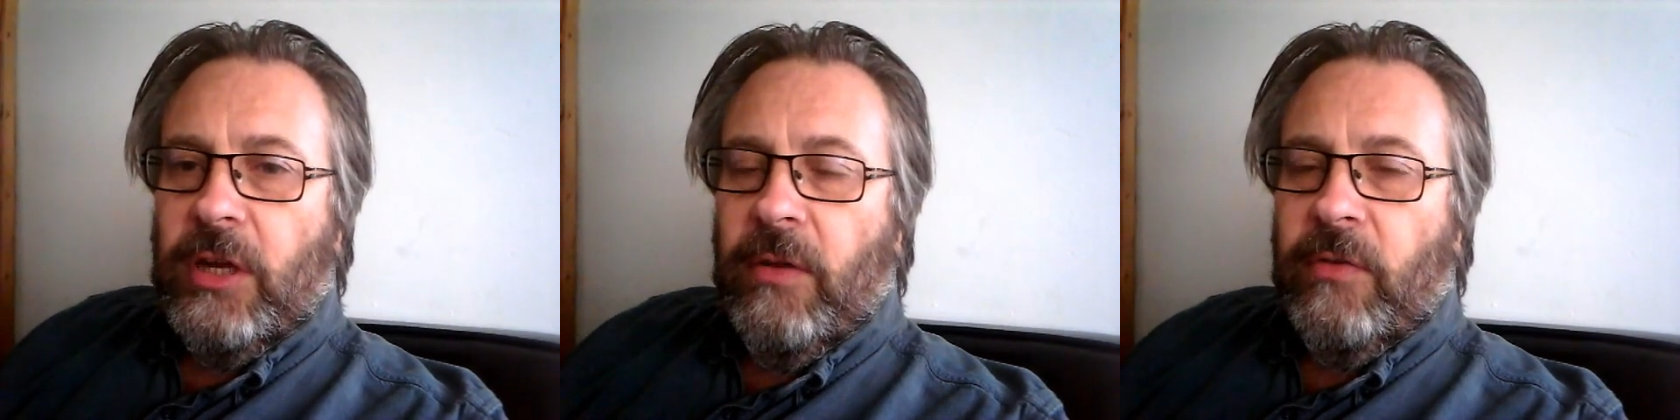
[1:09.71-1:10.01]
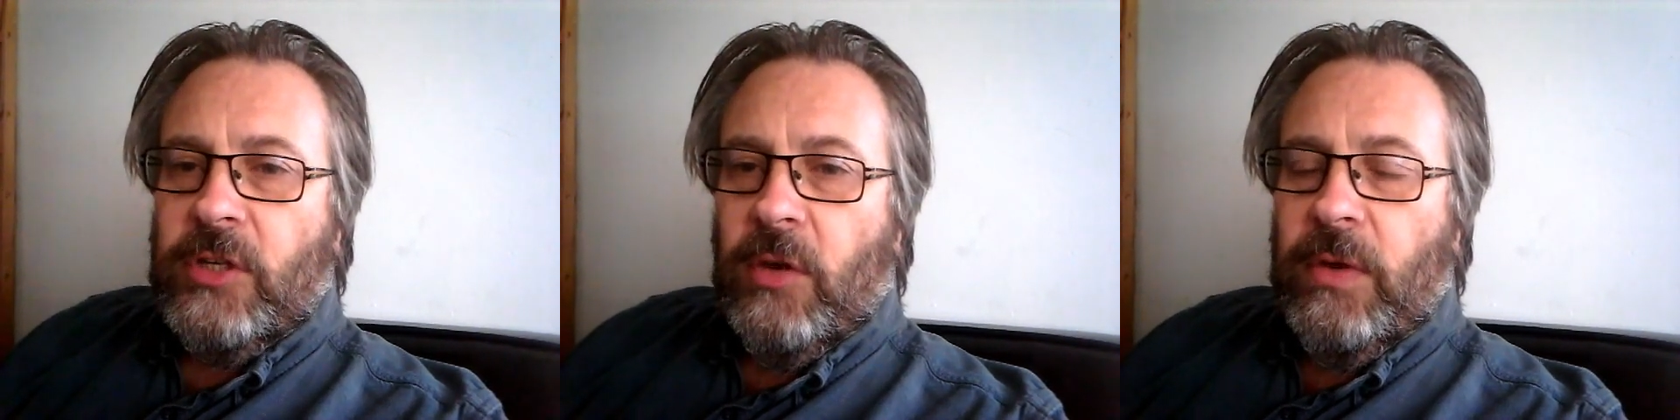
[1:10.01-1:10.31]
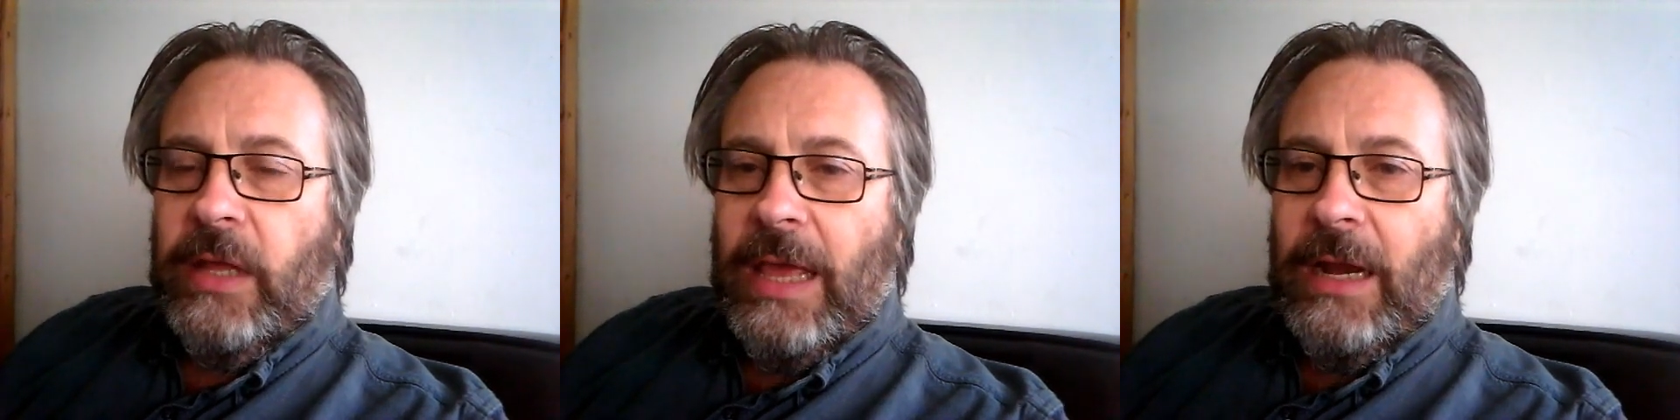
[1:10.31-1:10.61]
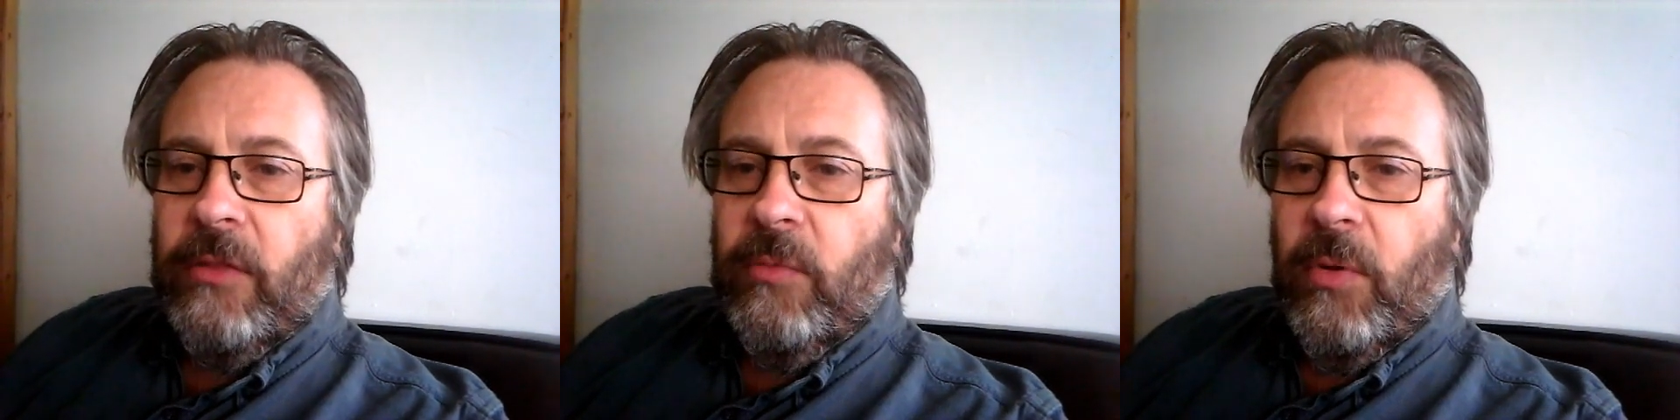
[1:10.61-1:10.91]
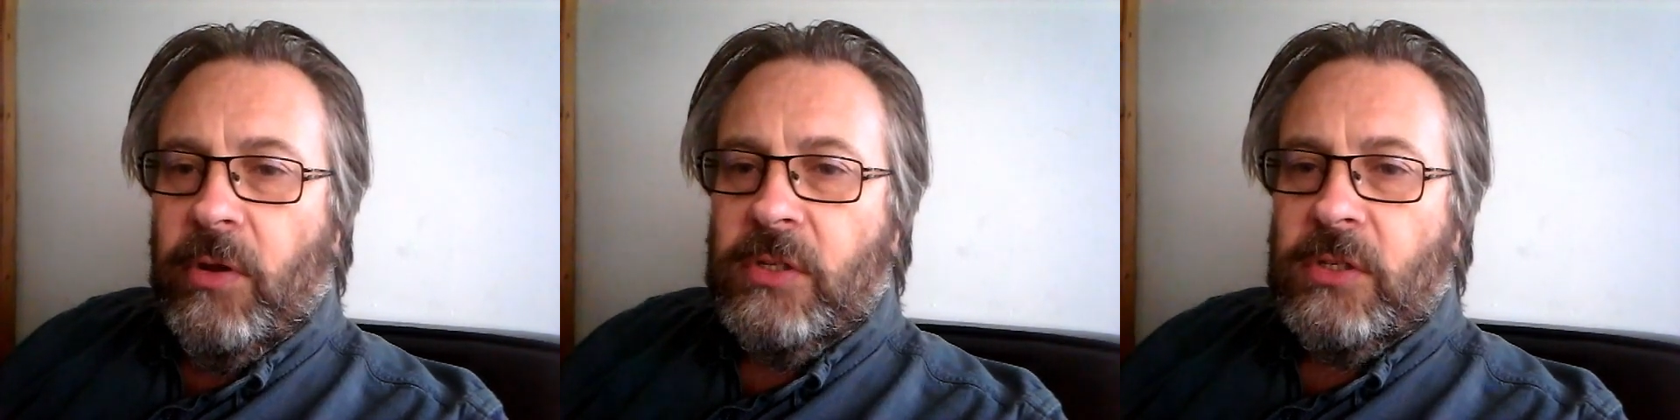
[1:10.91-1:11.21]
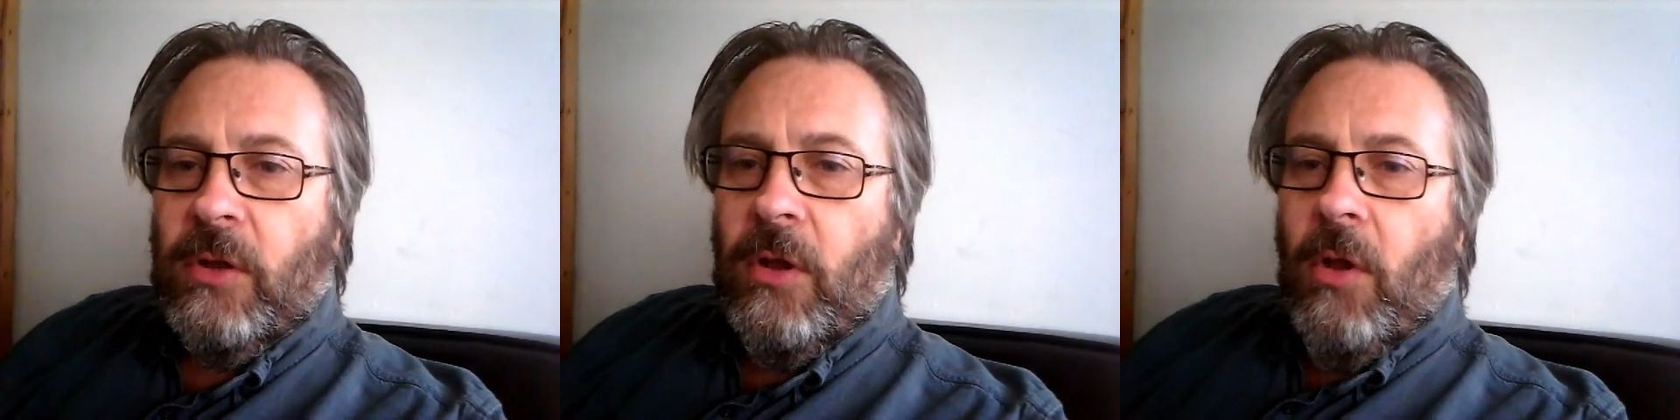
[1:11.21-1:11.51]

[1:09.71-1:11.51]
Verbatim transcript: and I start reading eight other books